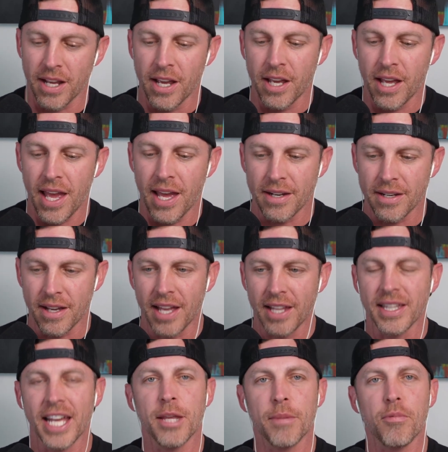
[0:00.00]
and
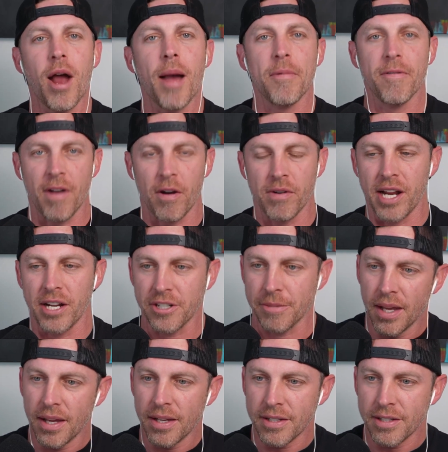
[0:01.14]
lay the proper foundation.
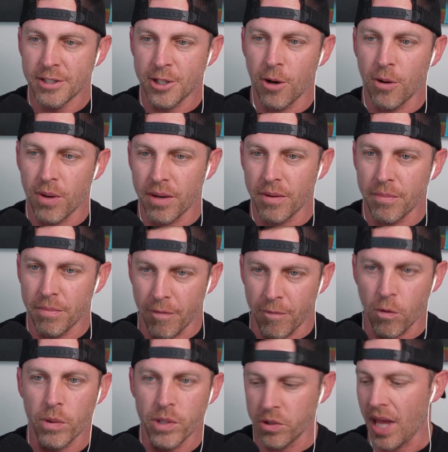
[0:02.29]
So
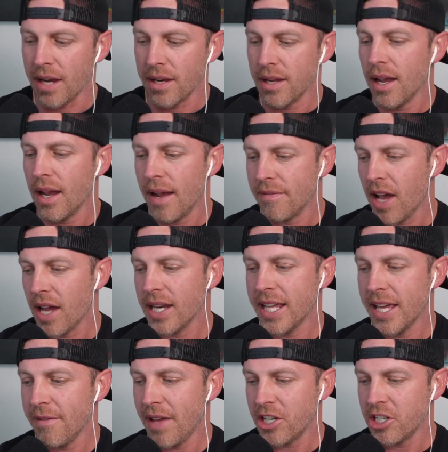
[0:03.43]
before we do that, I've got to
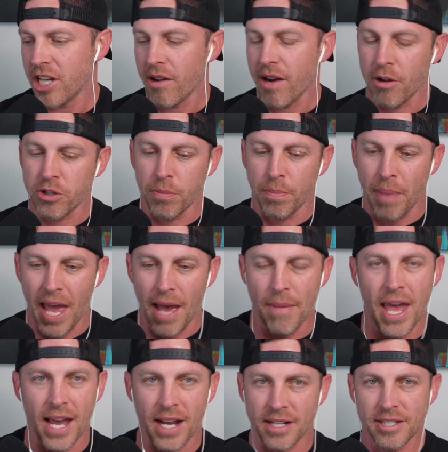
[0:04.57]
give a shout out to
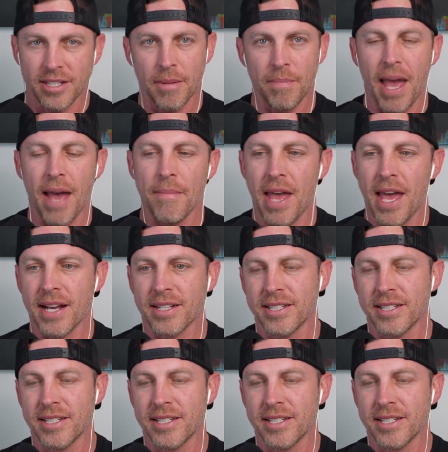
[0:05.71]
BAMX. BAMX